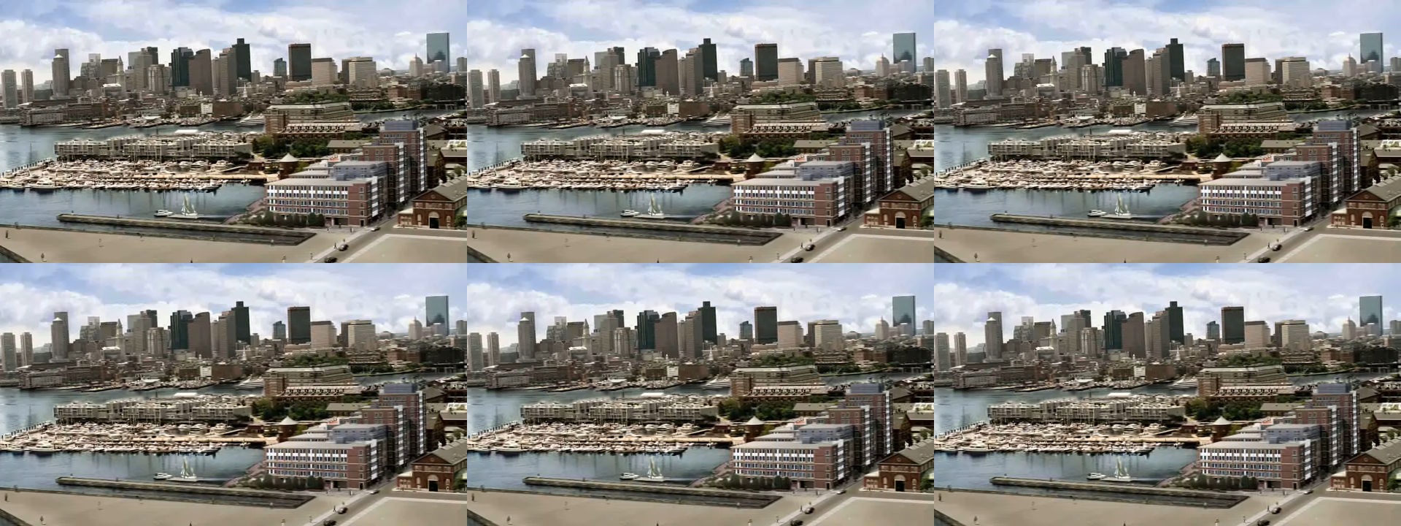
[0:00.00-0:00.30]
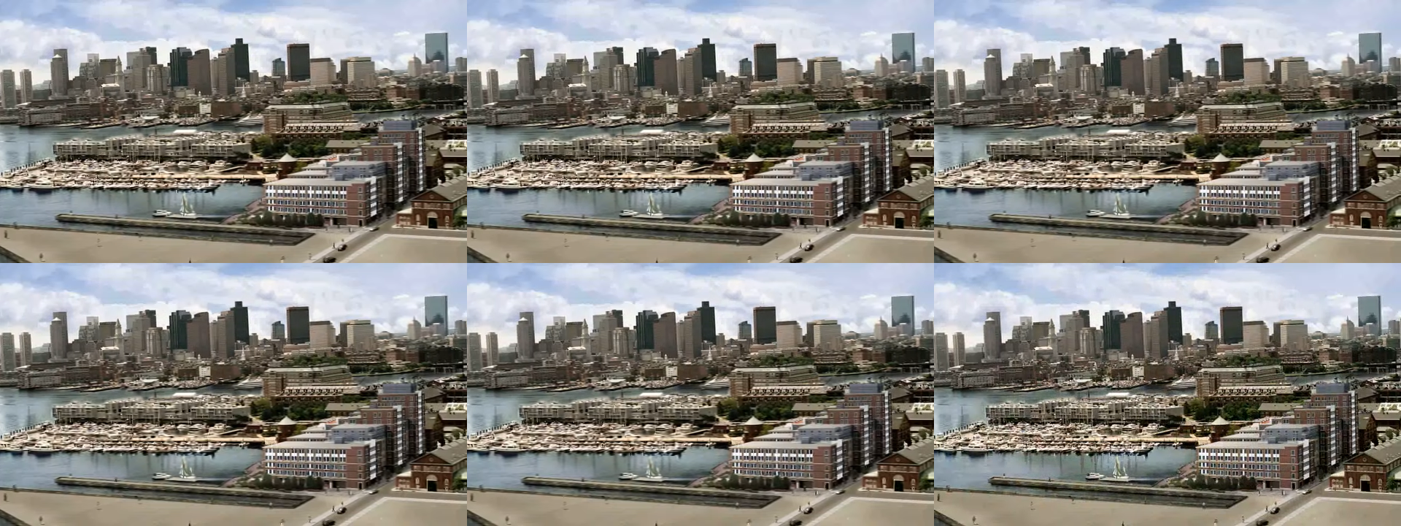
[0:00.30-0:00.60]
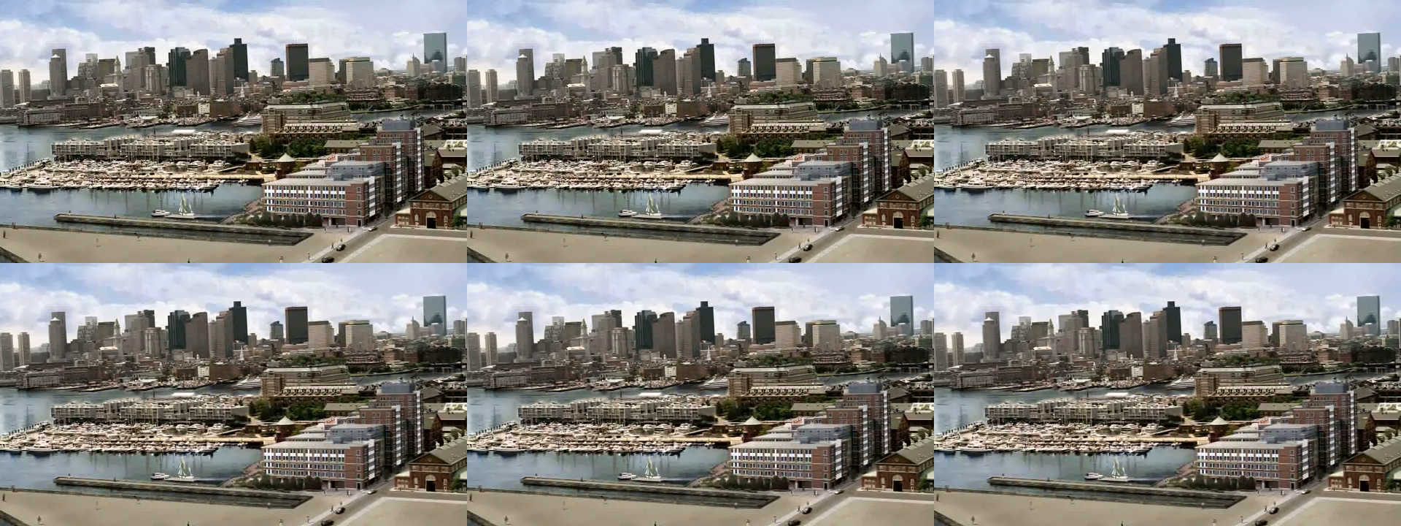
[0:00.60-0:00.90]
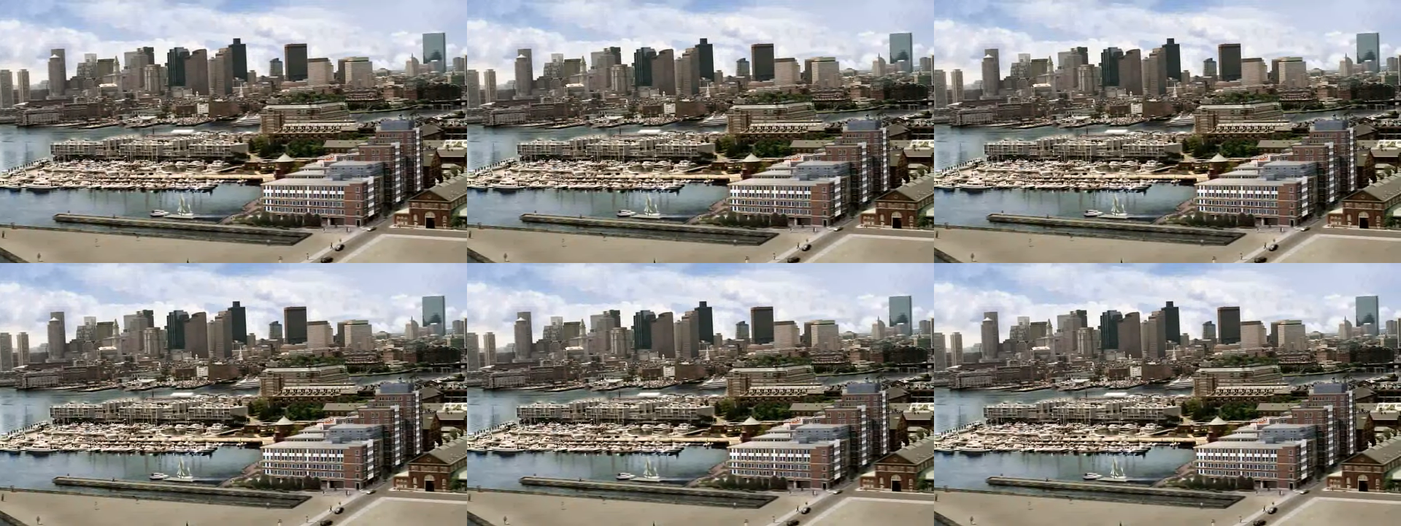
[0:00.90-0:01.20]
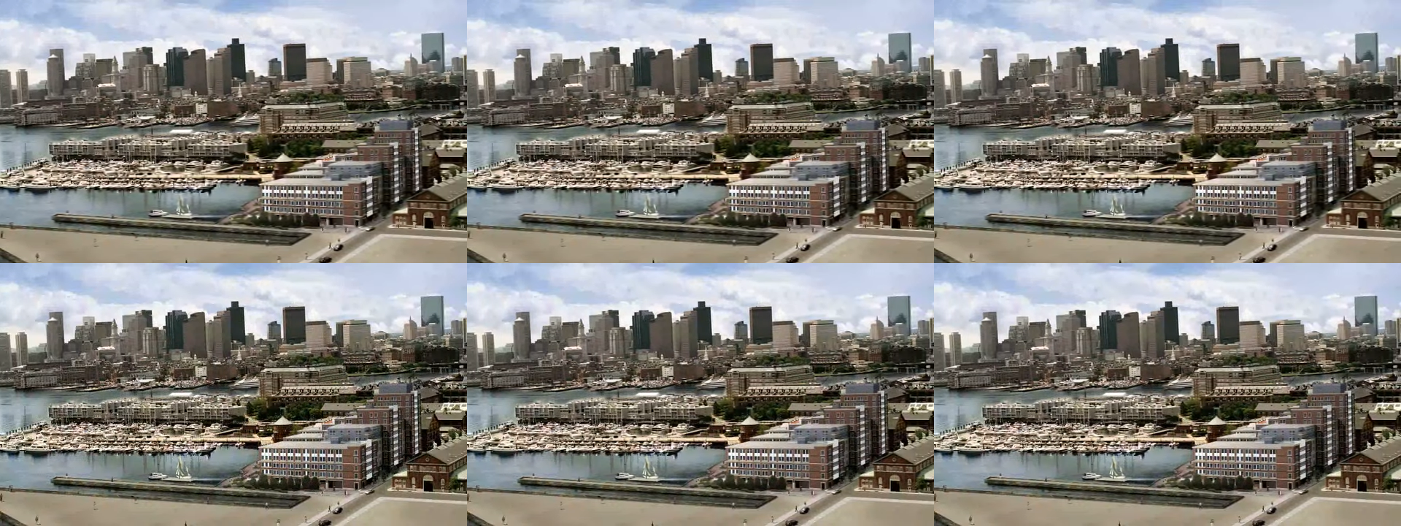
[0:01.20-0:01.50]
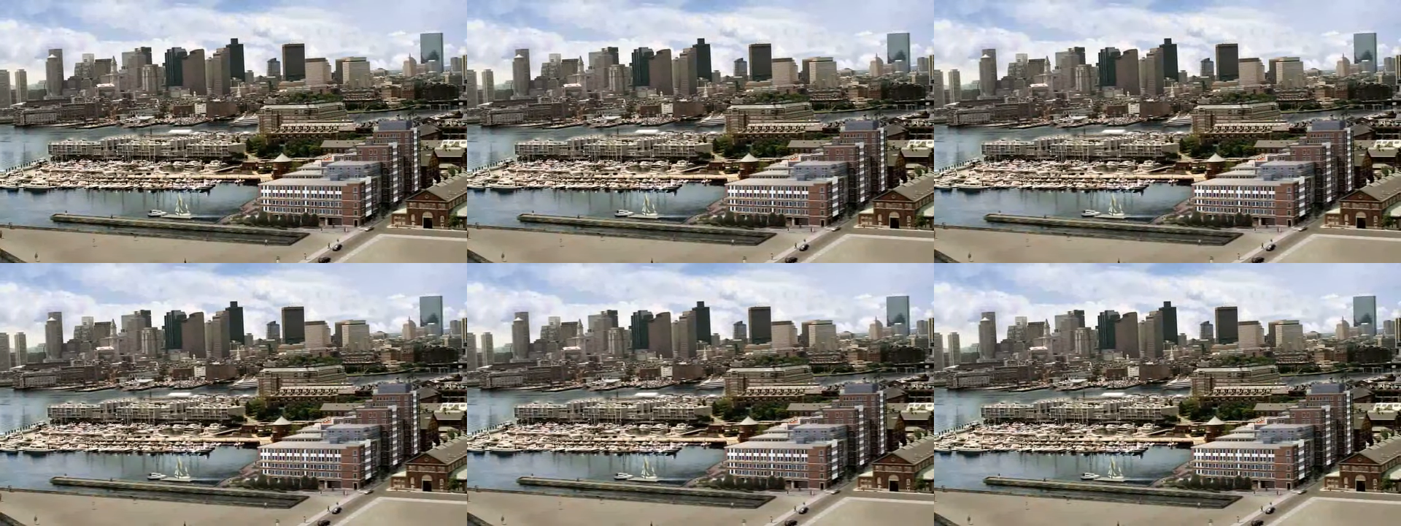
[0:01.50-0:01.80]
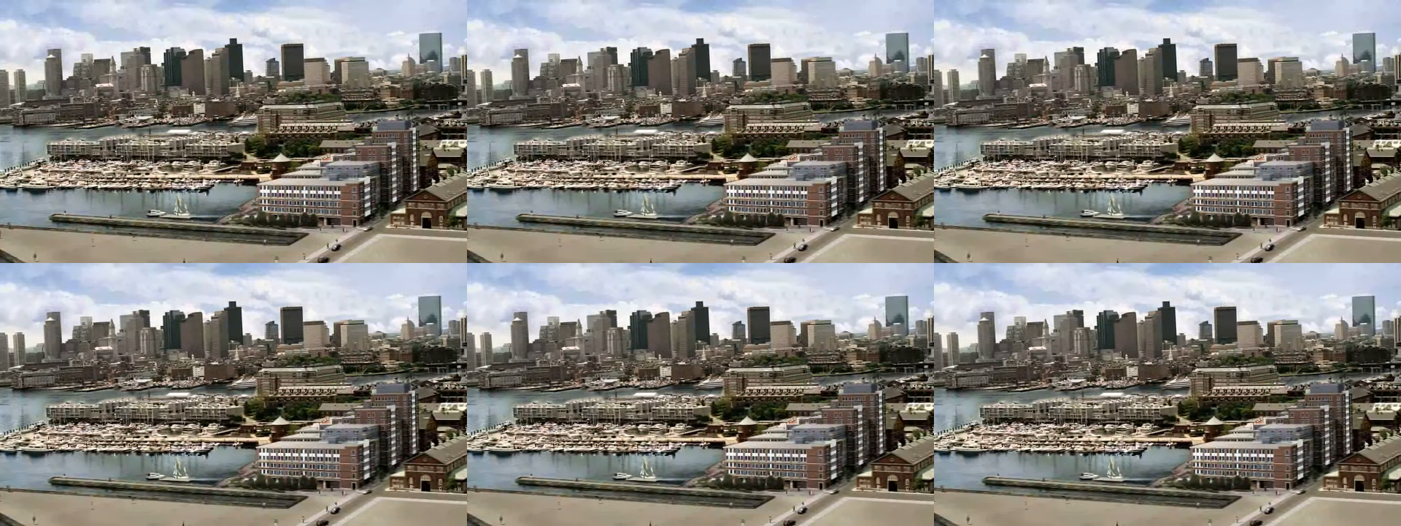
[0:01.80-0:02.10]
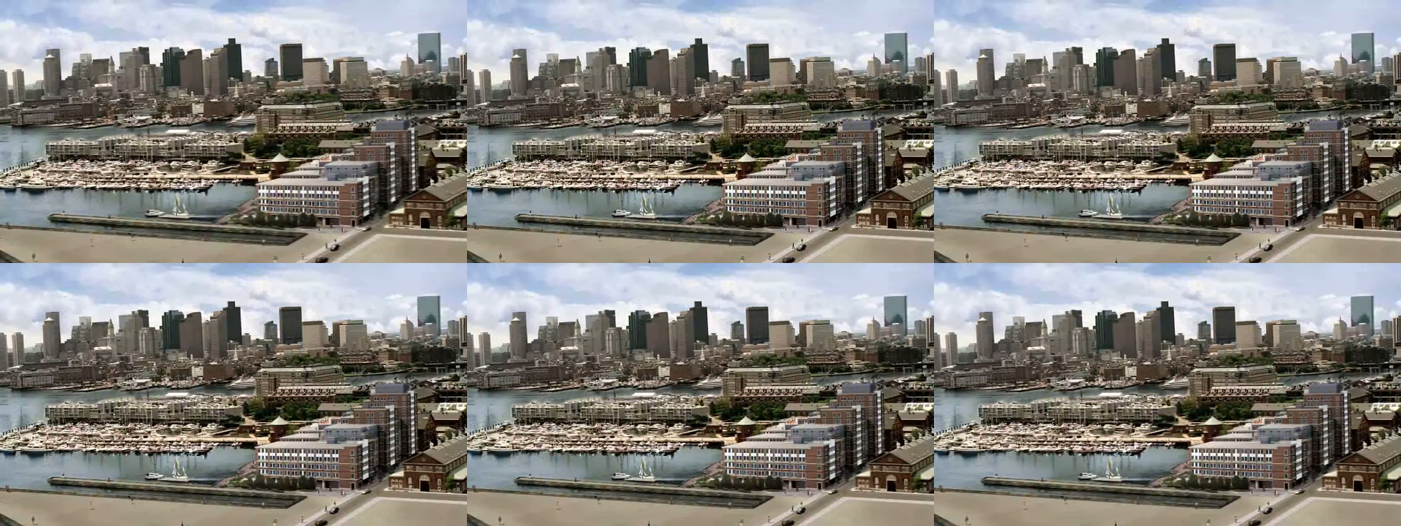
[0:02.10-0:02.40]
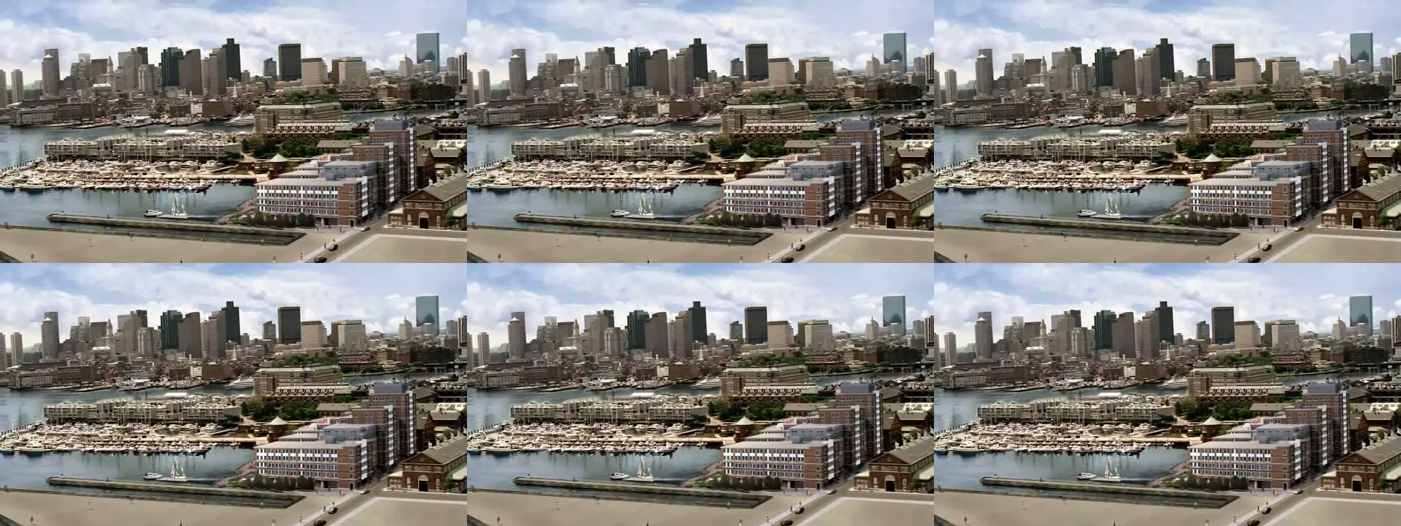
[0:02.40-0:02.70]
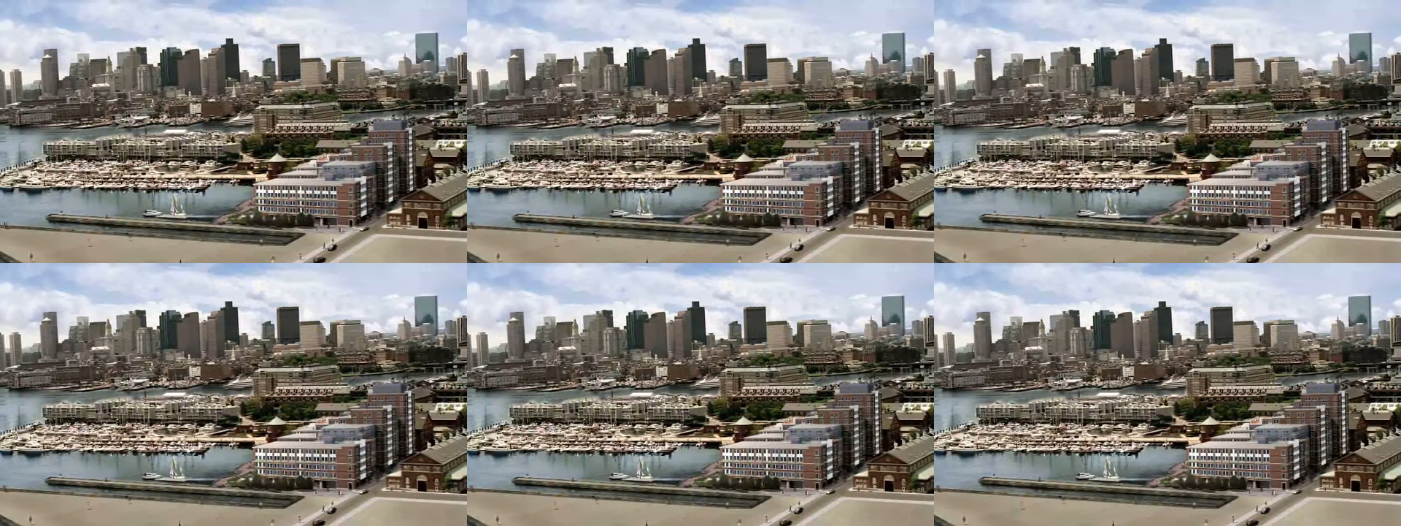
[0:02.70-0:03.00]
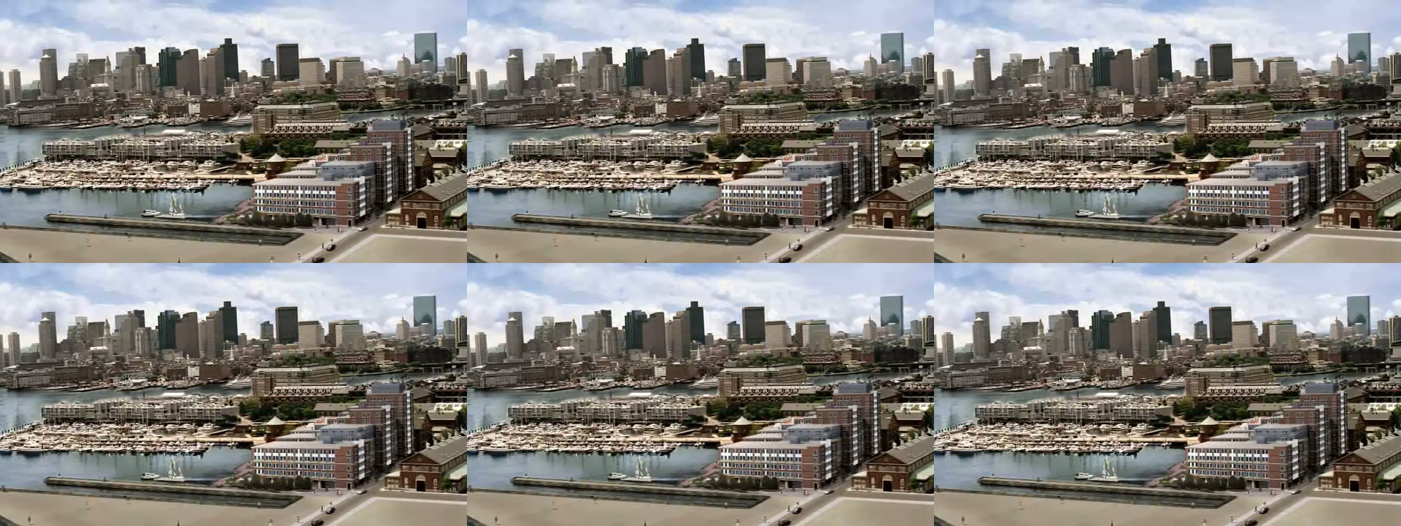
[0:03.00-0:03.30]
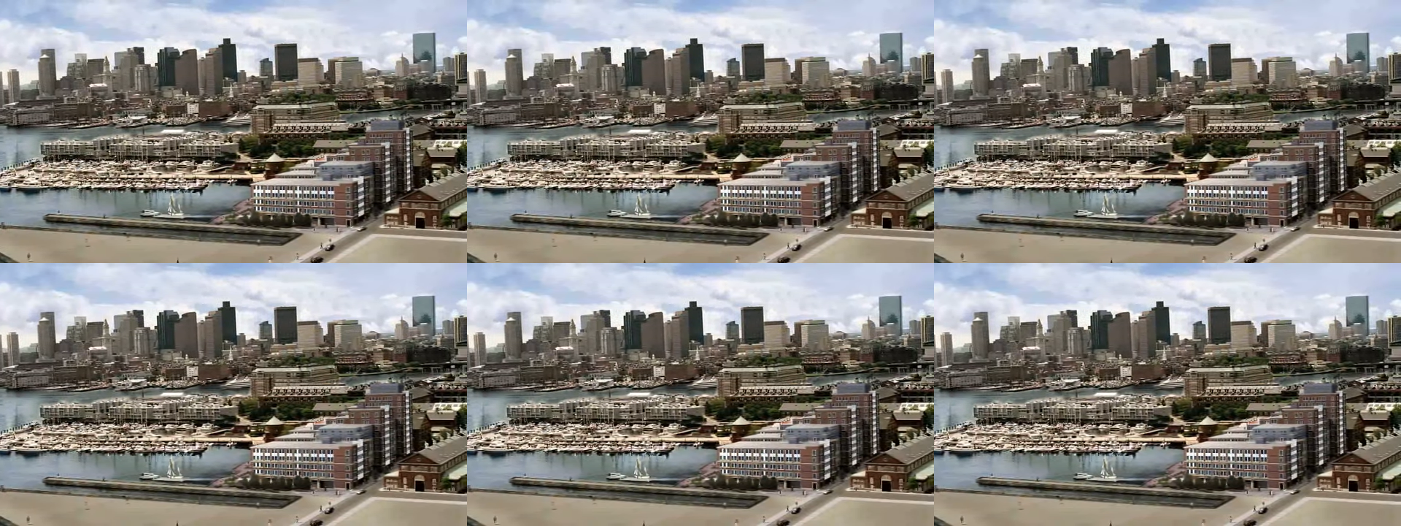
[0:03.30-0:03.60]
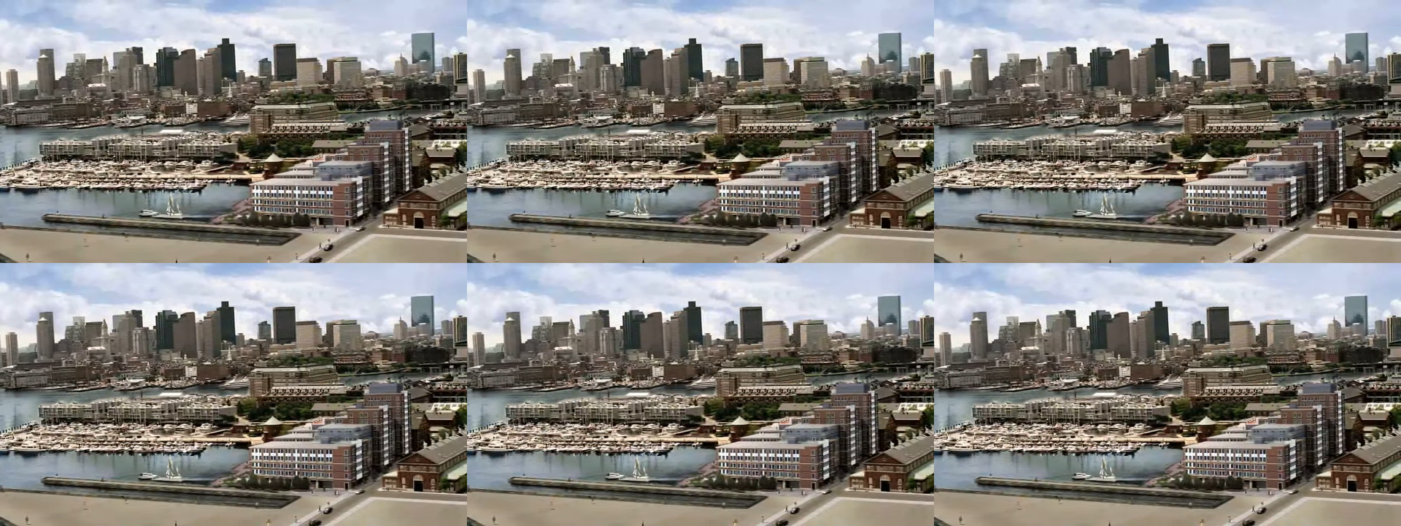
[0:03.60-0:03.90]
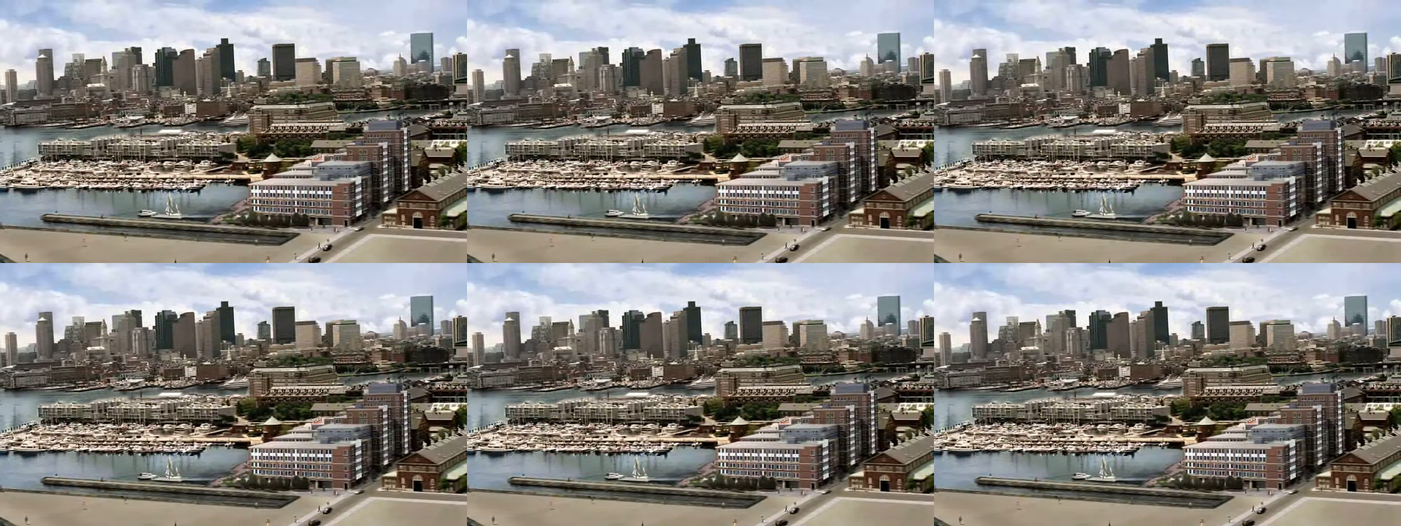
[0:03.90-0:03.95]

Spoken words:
(no speaker visible)